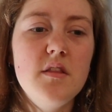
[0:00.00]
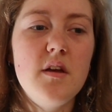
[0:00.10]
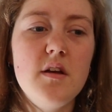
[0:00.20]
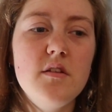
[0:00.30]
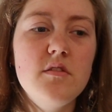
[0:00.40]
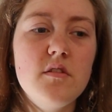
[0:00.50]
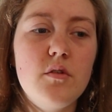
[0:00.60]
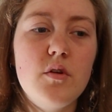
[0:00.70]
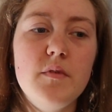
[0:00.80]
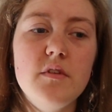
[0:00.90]
There is a
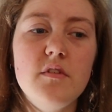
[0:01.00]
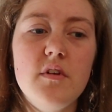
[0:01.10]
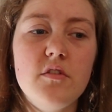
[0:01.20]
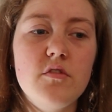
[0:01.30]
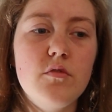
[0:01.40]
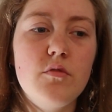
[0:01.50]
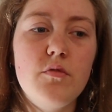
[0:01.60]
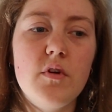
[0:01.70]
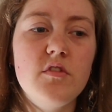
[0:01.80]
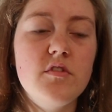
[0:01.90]
lot of international
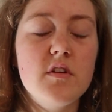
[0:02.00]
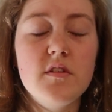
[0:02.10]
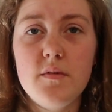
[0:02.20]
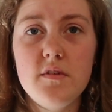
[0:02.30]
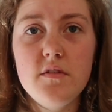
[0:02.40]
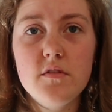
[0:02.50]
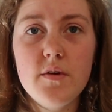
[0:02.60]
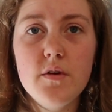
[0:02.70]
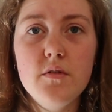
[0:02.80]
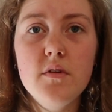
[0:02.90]
freshers activities
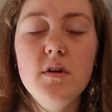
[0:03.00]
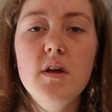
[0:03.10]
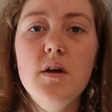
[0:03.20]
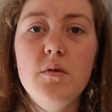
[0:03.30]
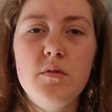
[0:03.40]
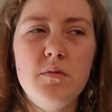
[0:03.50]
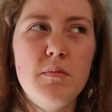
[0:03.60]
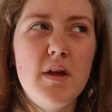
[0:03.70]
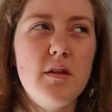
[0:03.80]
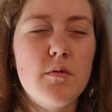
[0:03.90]
going on,
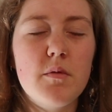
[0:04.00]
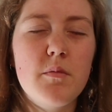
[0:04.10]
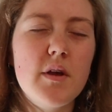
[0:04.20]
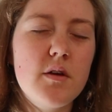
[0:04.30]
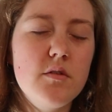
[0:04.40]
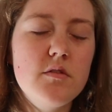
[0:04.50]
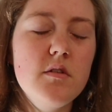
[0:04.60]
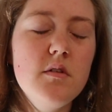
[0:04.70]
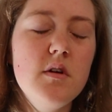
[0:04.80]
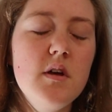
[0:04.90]
mainly run by
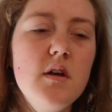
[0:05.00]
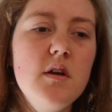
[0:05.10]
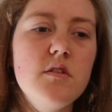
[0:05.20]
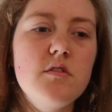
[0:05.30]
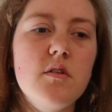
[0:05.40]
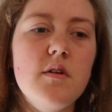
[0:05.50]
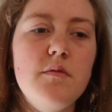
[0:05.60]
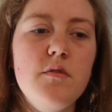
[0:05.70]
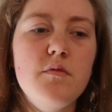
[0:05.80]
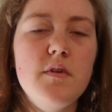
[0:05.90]
KUSU. So
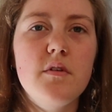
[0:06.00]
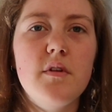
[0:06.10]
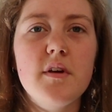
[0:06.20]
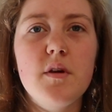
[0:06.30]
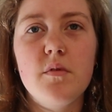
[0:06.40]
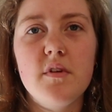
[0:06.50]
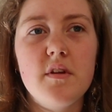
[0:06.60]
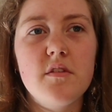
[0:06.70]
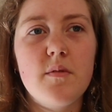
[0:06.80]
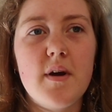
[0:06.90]
if you feel like you want to
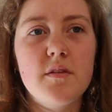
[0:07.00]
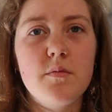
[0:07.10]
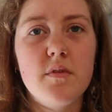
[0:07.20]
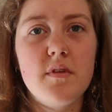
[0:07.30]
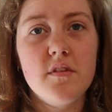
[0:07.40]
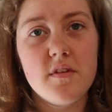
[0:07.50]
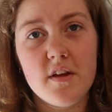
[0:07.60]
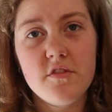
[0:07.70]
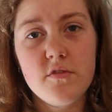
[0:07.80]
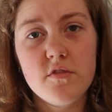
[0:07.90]
interact with
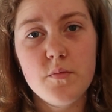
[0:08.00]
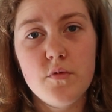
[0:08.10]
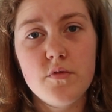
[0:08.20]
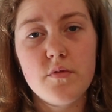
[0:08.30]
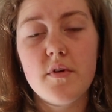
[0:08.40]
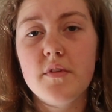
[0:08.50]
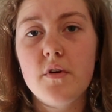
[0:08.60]
internationals more through other